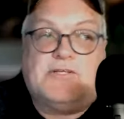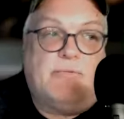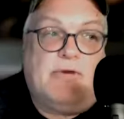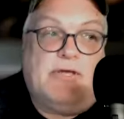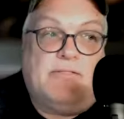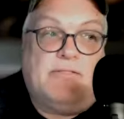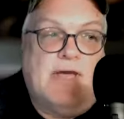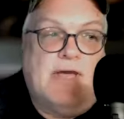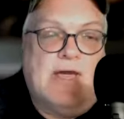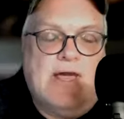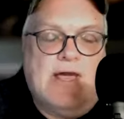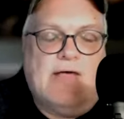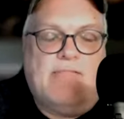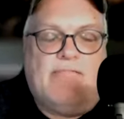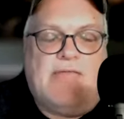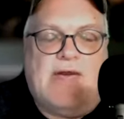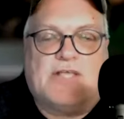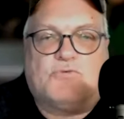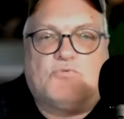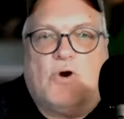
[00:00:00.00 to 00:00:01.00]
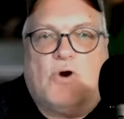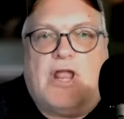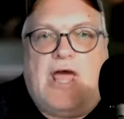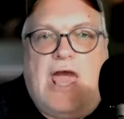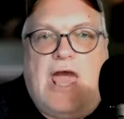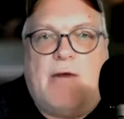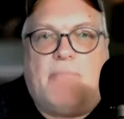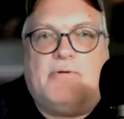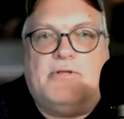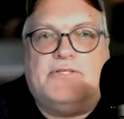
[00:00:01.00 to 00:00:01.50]
I mean, that's what
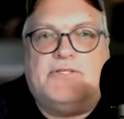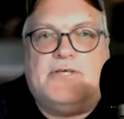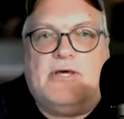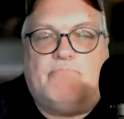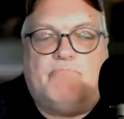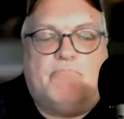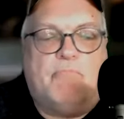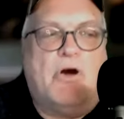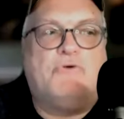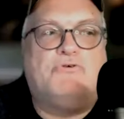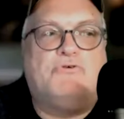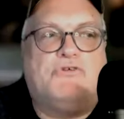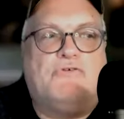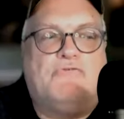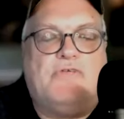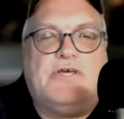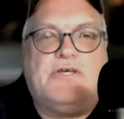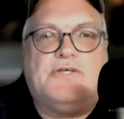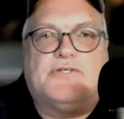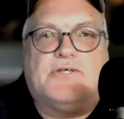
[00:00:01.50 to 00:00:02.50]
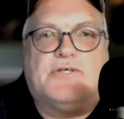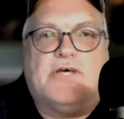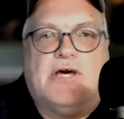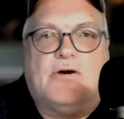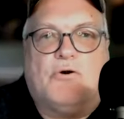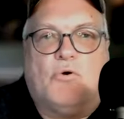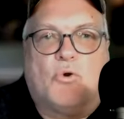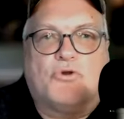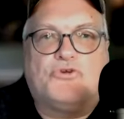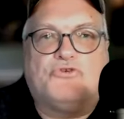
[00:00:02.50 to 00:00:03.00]
happens at most of these
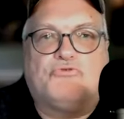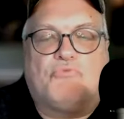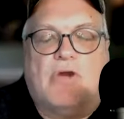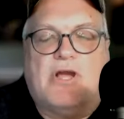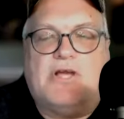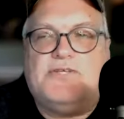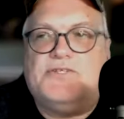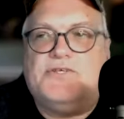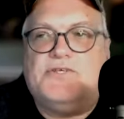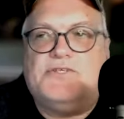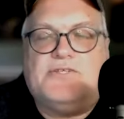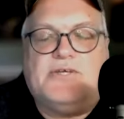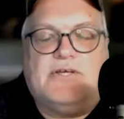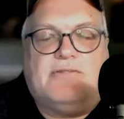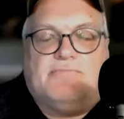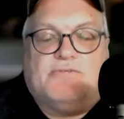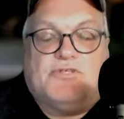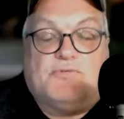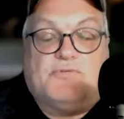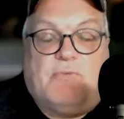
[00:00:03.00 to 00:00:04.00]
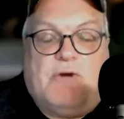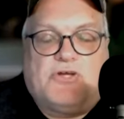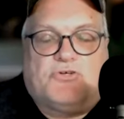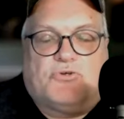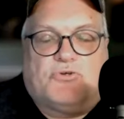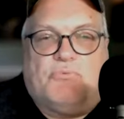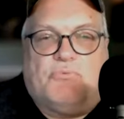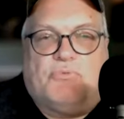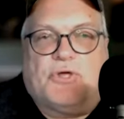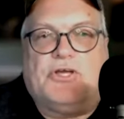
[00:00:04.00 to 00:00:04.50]
uh, horse races, and
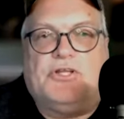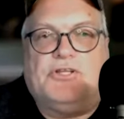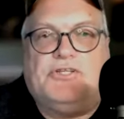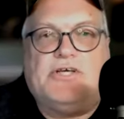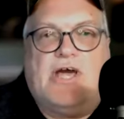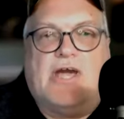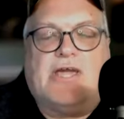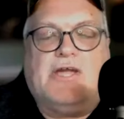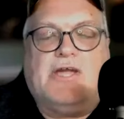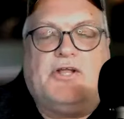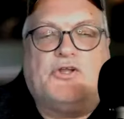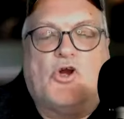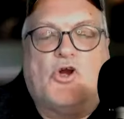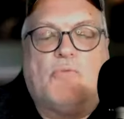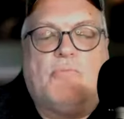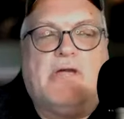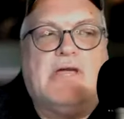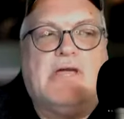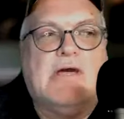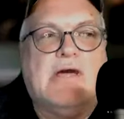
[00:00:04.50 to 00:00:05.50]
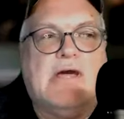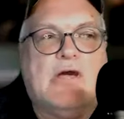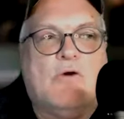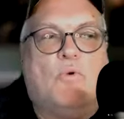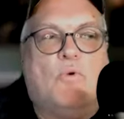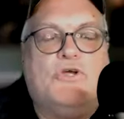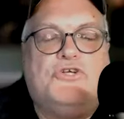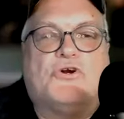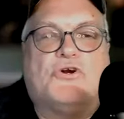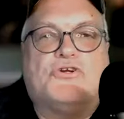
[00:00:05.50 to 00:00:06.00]
especially with the Kentucky Derby,
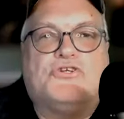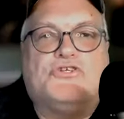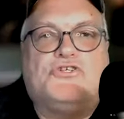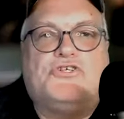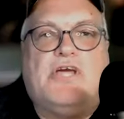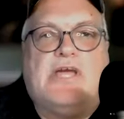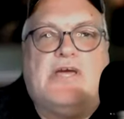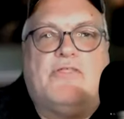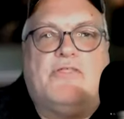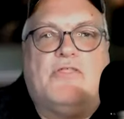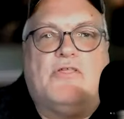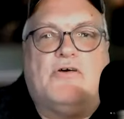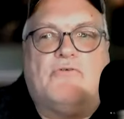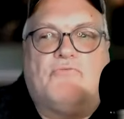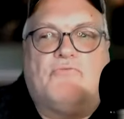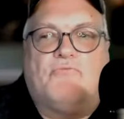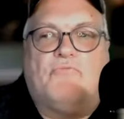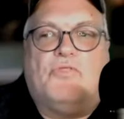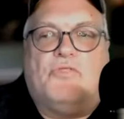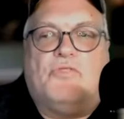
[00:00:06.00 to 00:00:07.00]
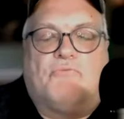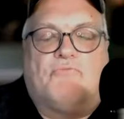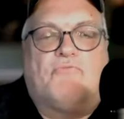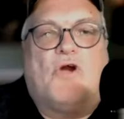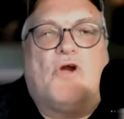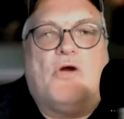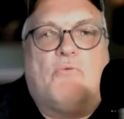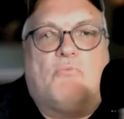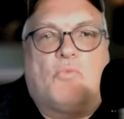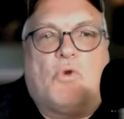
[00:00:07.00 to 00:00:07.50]
we start seeing the the
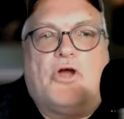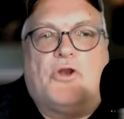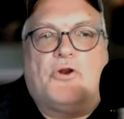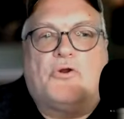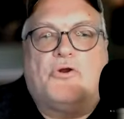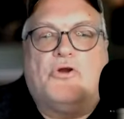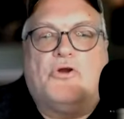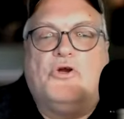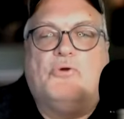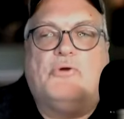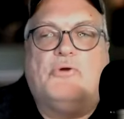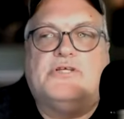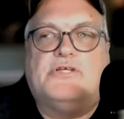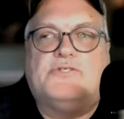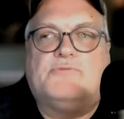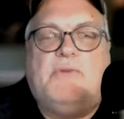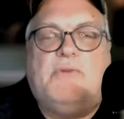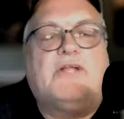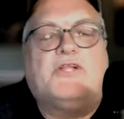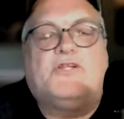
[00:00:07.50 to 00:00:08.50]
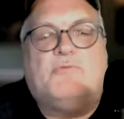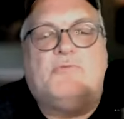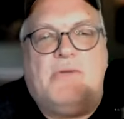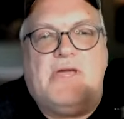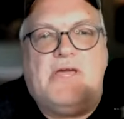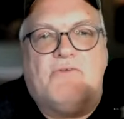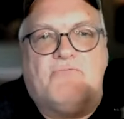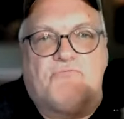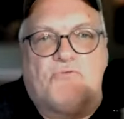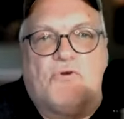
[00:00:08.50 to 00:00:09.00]
front runner who is picked to
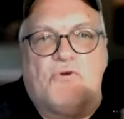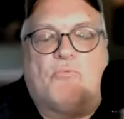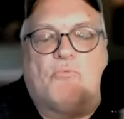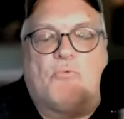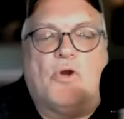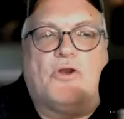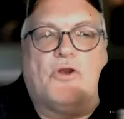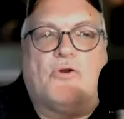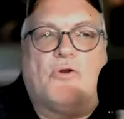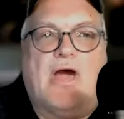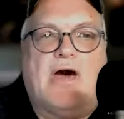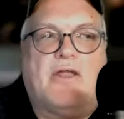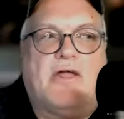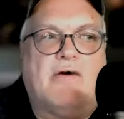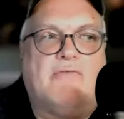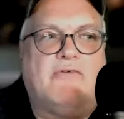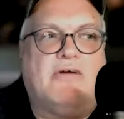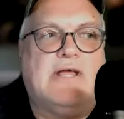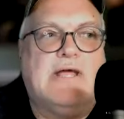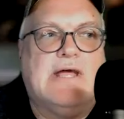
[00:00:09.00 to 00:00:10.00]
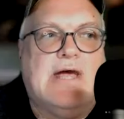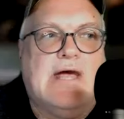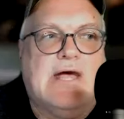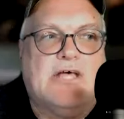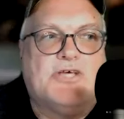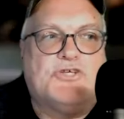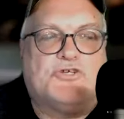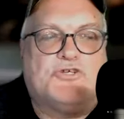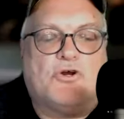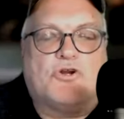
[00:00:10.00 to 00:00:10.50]
be a front runner out of it
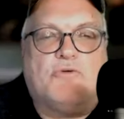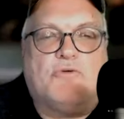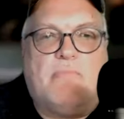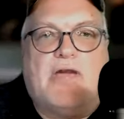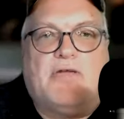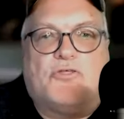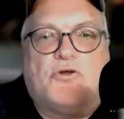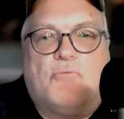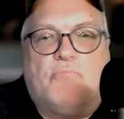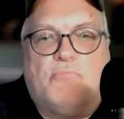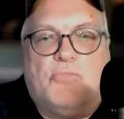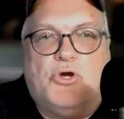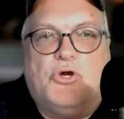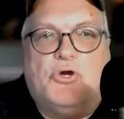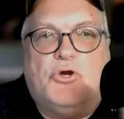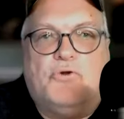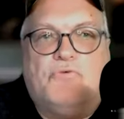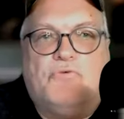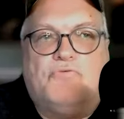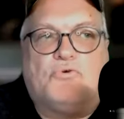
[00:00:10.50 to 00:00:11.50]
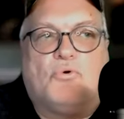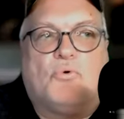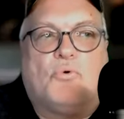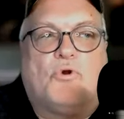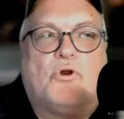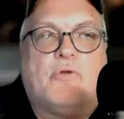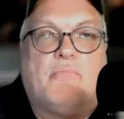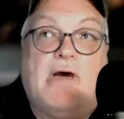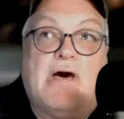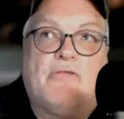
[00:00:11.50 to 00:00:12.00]
start to make their move
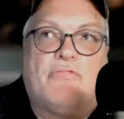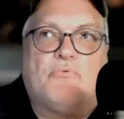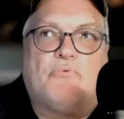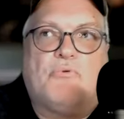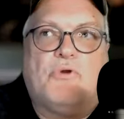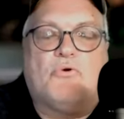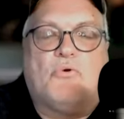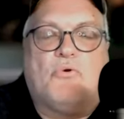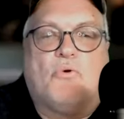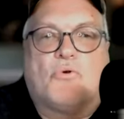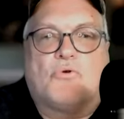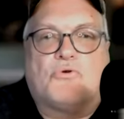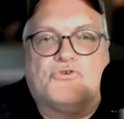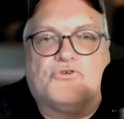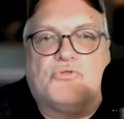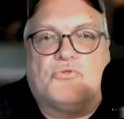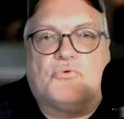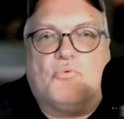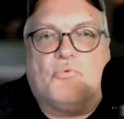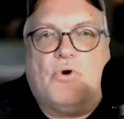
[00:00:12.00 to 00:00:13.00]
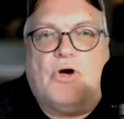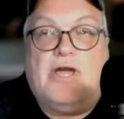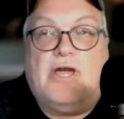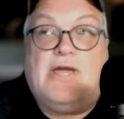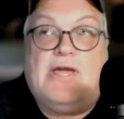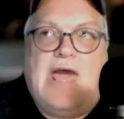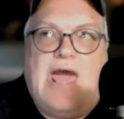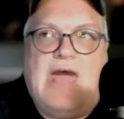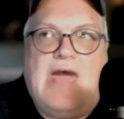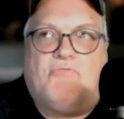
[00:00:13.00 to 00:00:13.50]
toward about three quarters of the
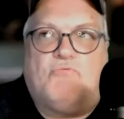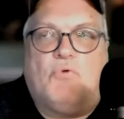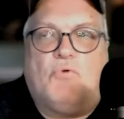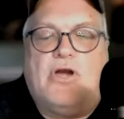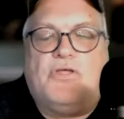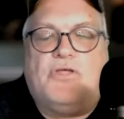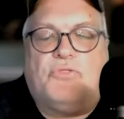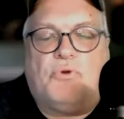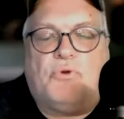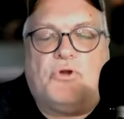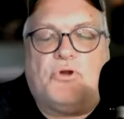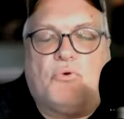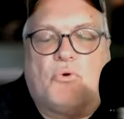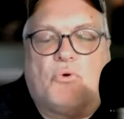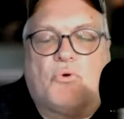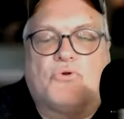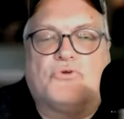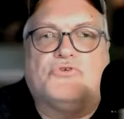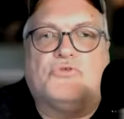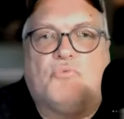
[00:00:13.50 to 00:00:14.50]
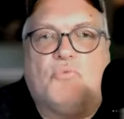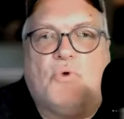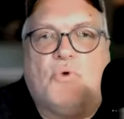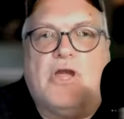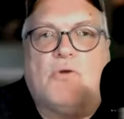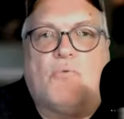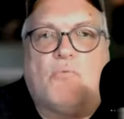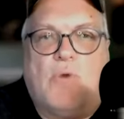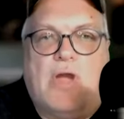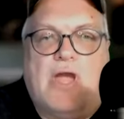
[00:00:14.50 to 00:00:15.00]
way, halfway, three quarters of the
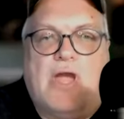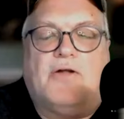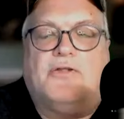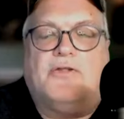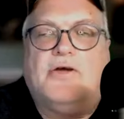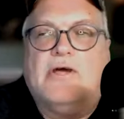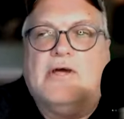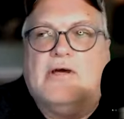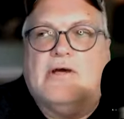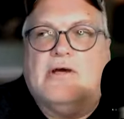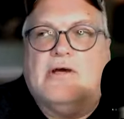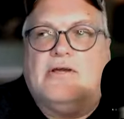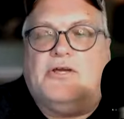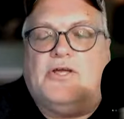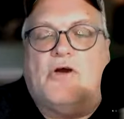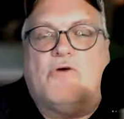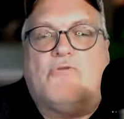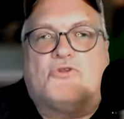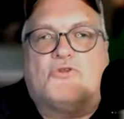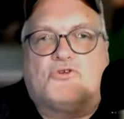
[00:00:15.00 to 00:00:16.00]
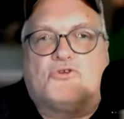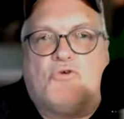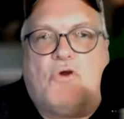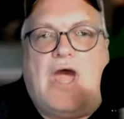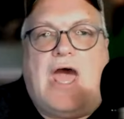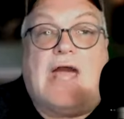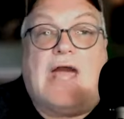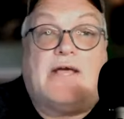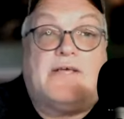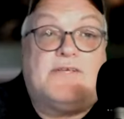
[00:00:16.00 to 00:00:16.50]
way around, you know, the
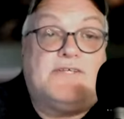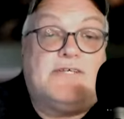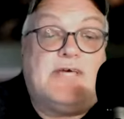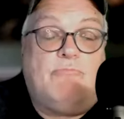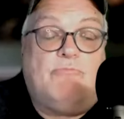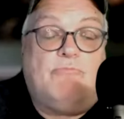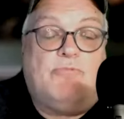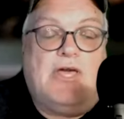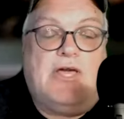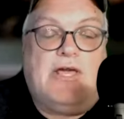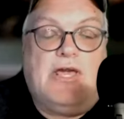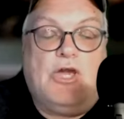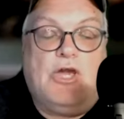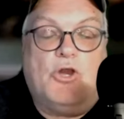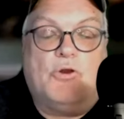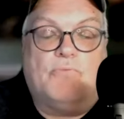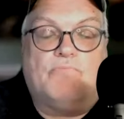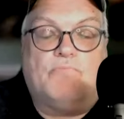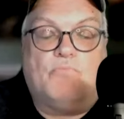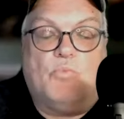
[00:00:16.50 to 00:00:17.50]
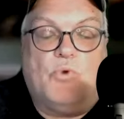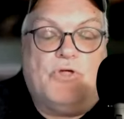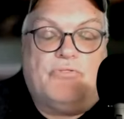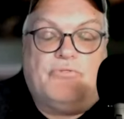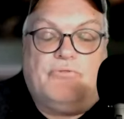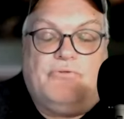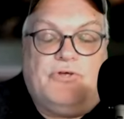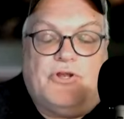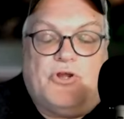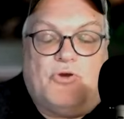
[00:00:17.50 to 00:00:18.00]
track. Same thing here
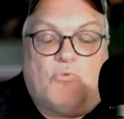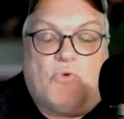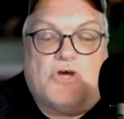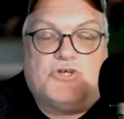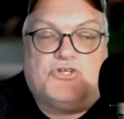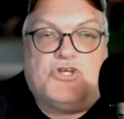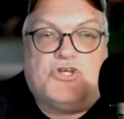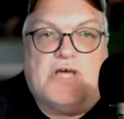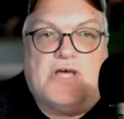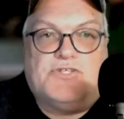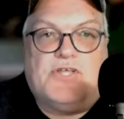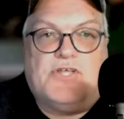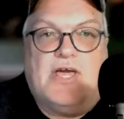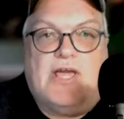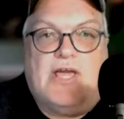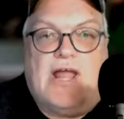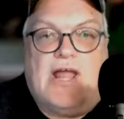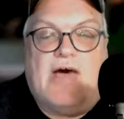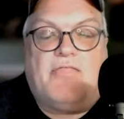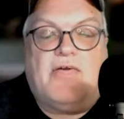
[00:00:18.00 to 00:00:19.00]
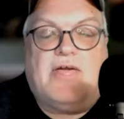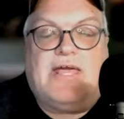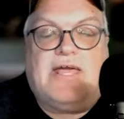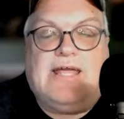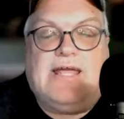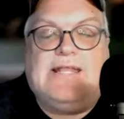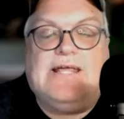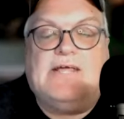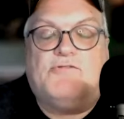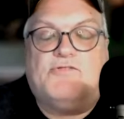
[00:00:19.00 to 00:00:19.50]
with you know Ross Chastain. I think
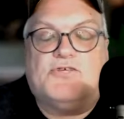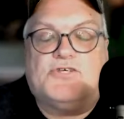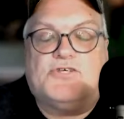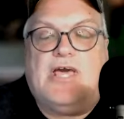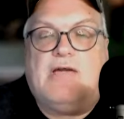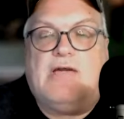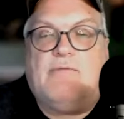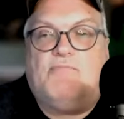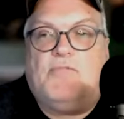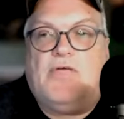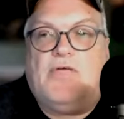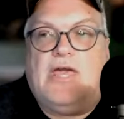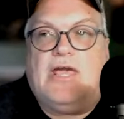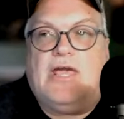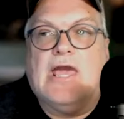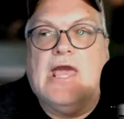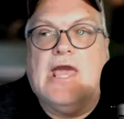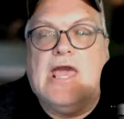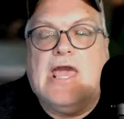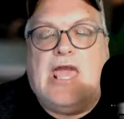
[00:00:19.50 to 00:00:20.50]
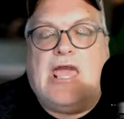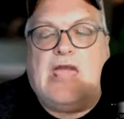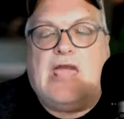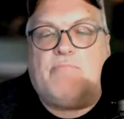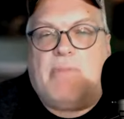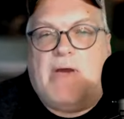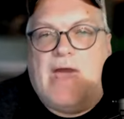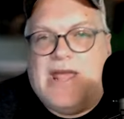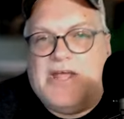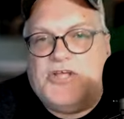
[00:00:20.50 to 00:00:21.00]
he did the same thing. He
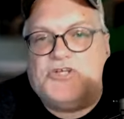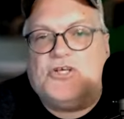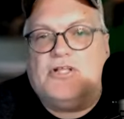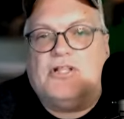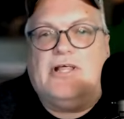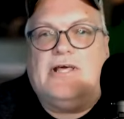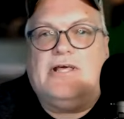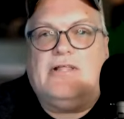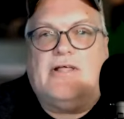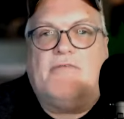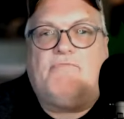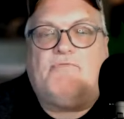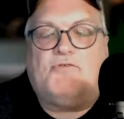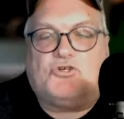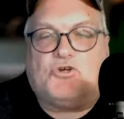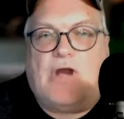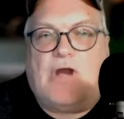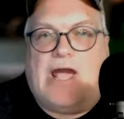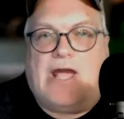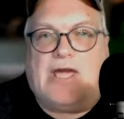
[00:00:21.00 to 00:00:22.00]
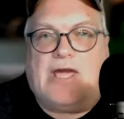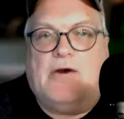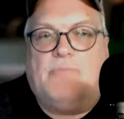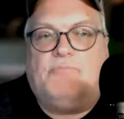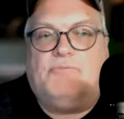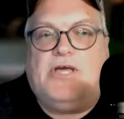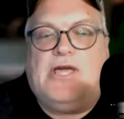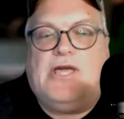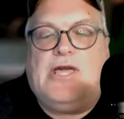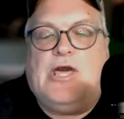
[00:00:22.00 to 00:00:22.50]
patiently let the track
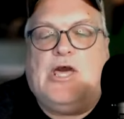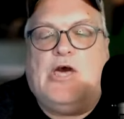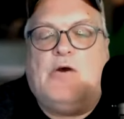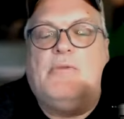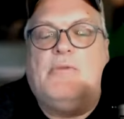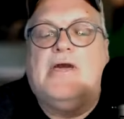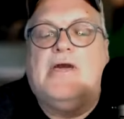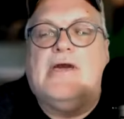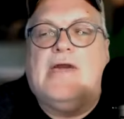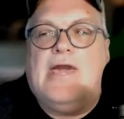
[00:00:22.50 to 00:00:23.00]
come to him.